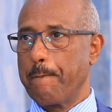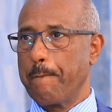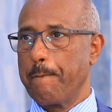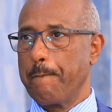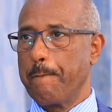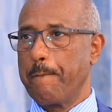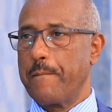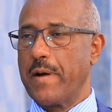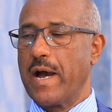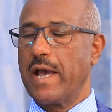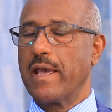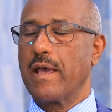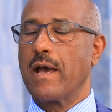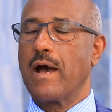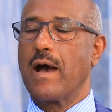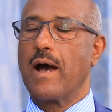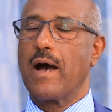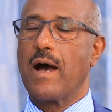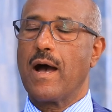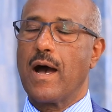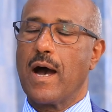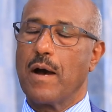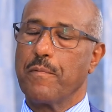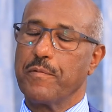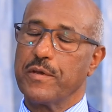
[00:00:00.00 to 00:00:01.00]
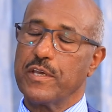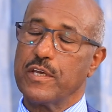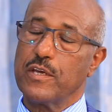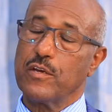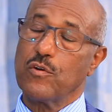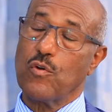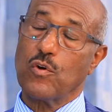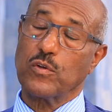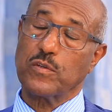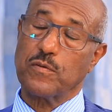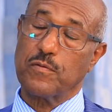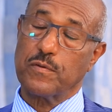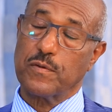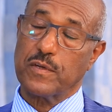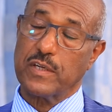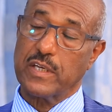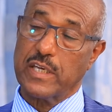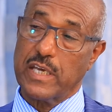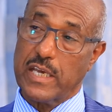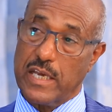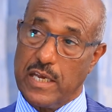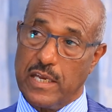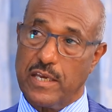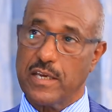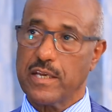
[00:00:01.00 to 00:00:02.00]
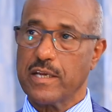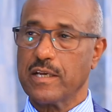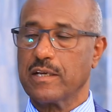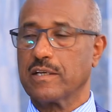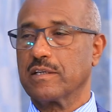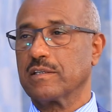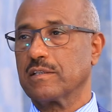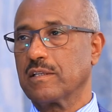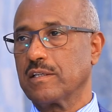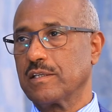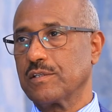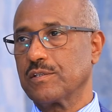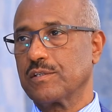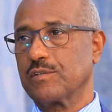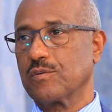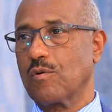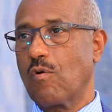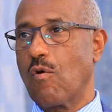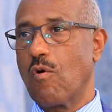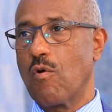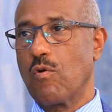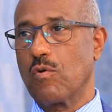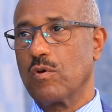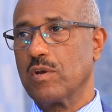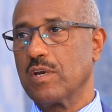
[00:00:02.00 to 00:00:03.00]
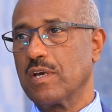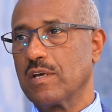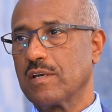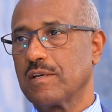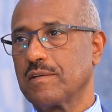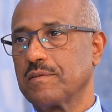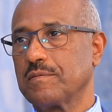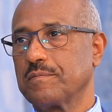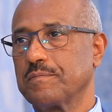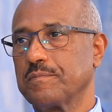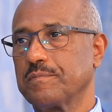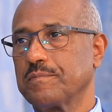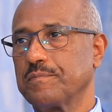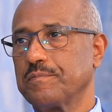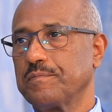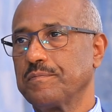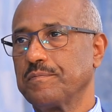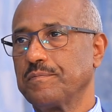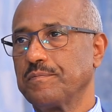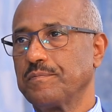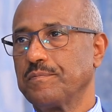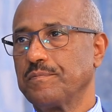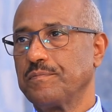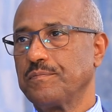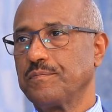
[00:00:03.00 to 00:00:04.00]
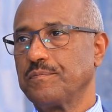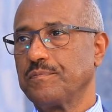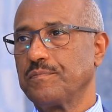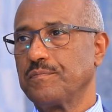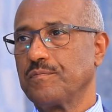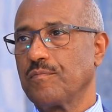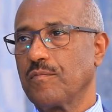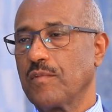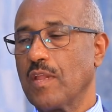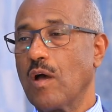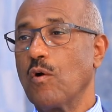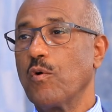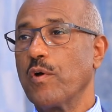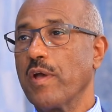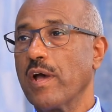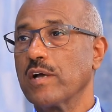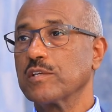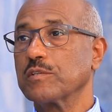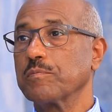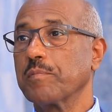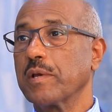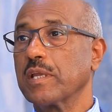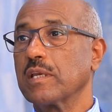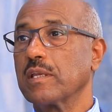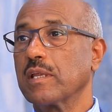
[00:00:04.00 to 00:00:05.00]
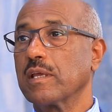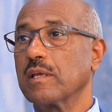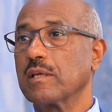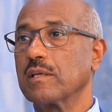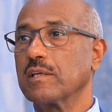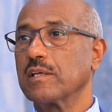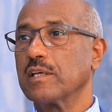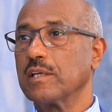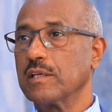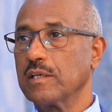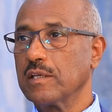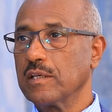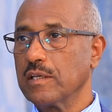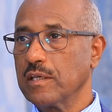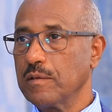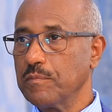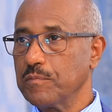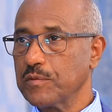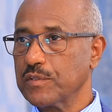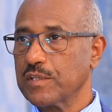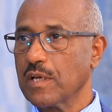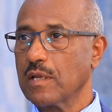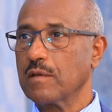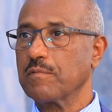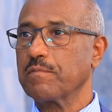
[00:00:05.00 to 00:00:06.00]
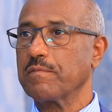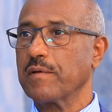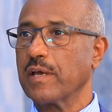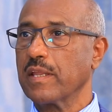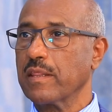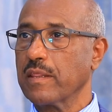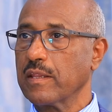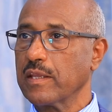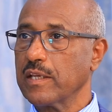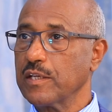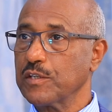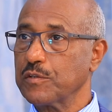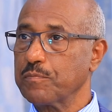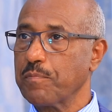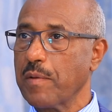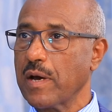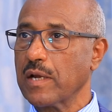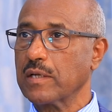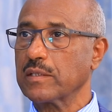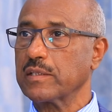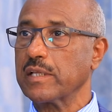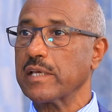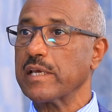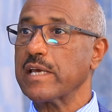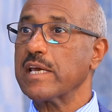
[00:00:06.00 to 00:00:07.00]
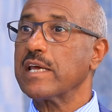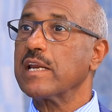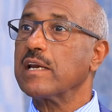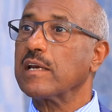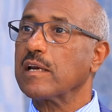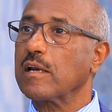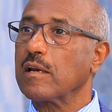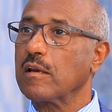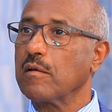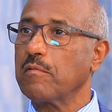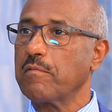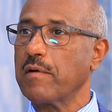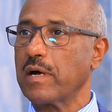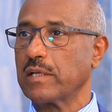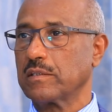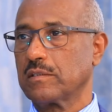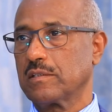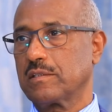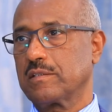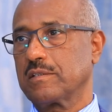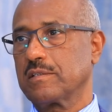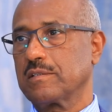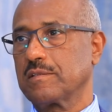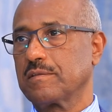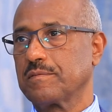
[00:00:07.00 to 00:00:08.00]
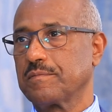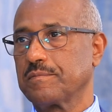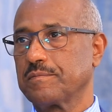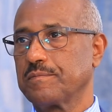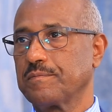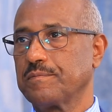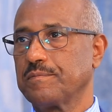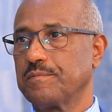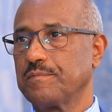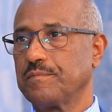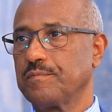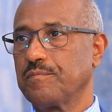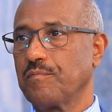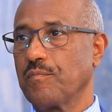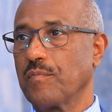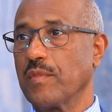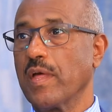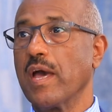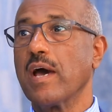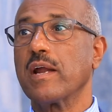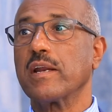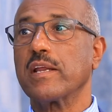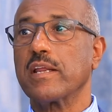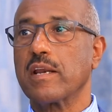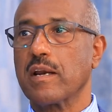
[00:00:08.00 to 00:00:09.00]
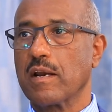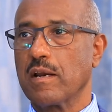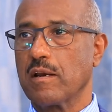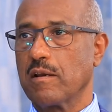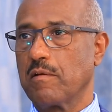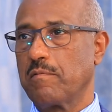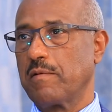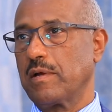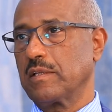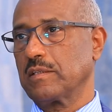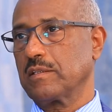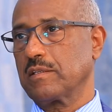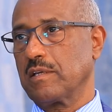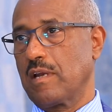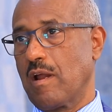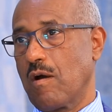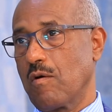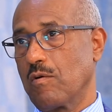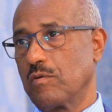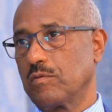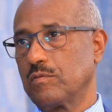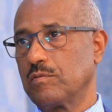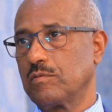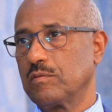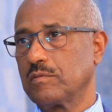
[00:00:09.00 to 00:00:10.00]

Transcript: By Abiy not heeding this call, now he has made himself and his party irrelevant. They are irrelevant now.